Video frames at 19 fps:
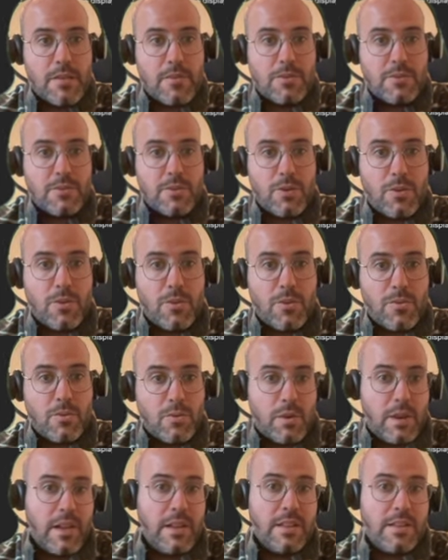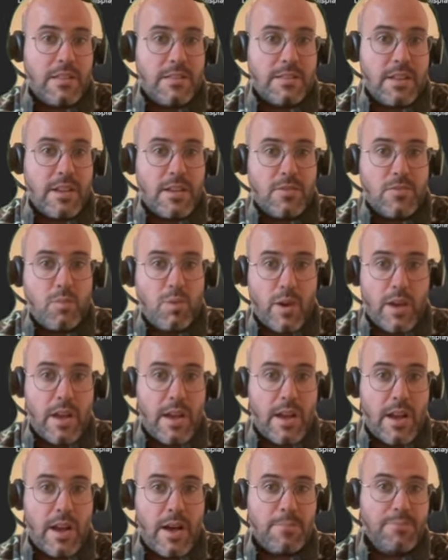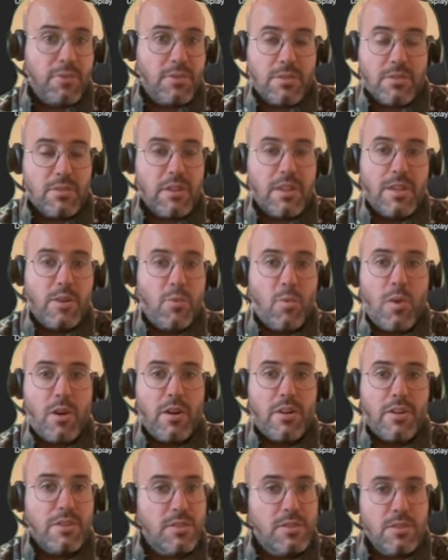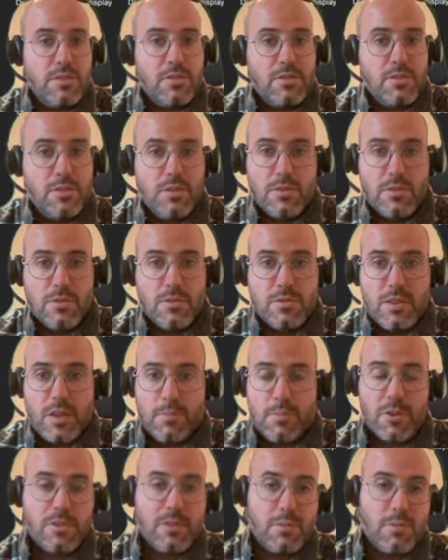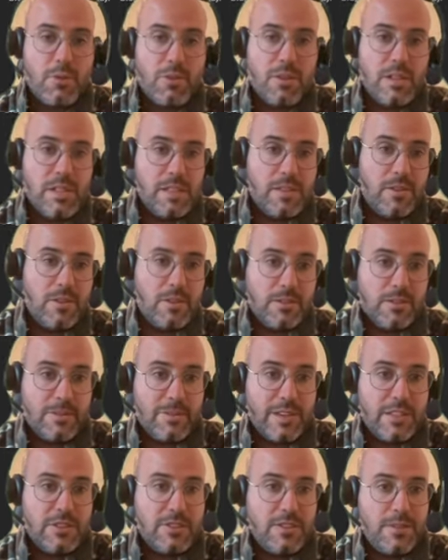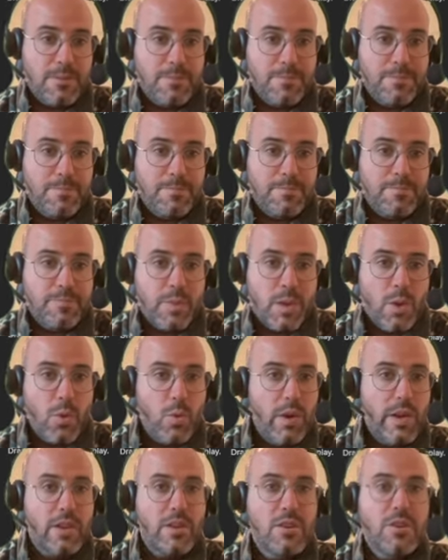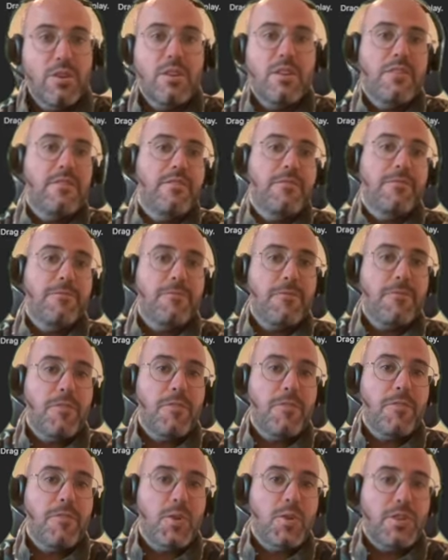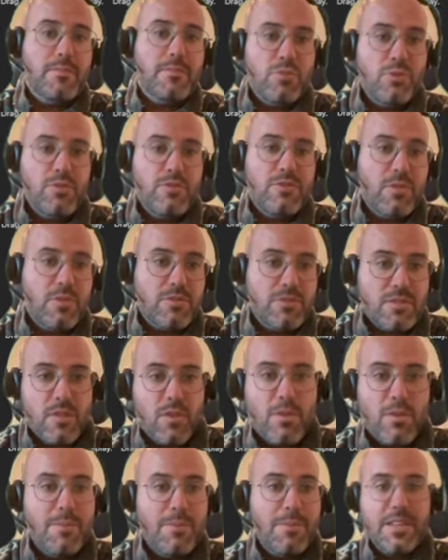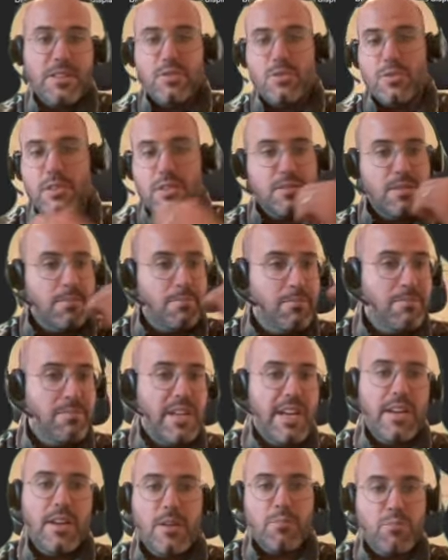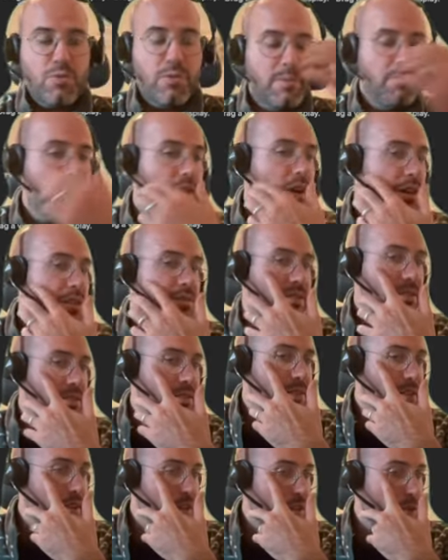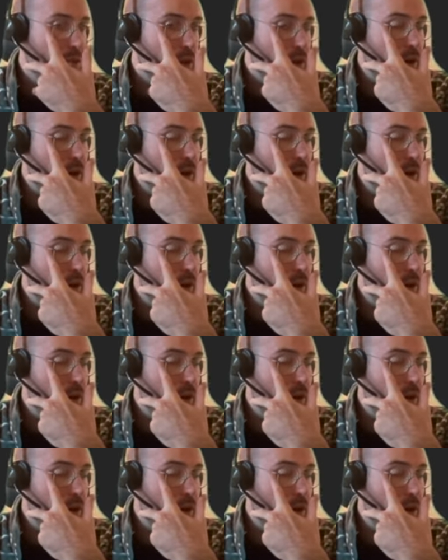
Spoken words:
so in this case, we absolutely wanted to use a multiple linear regression. We could have further improved those core by doing some data pre-processing or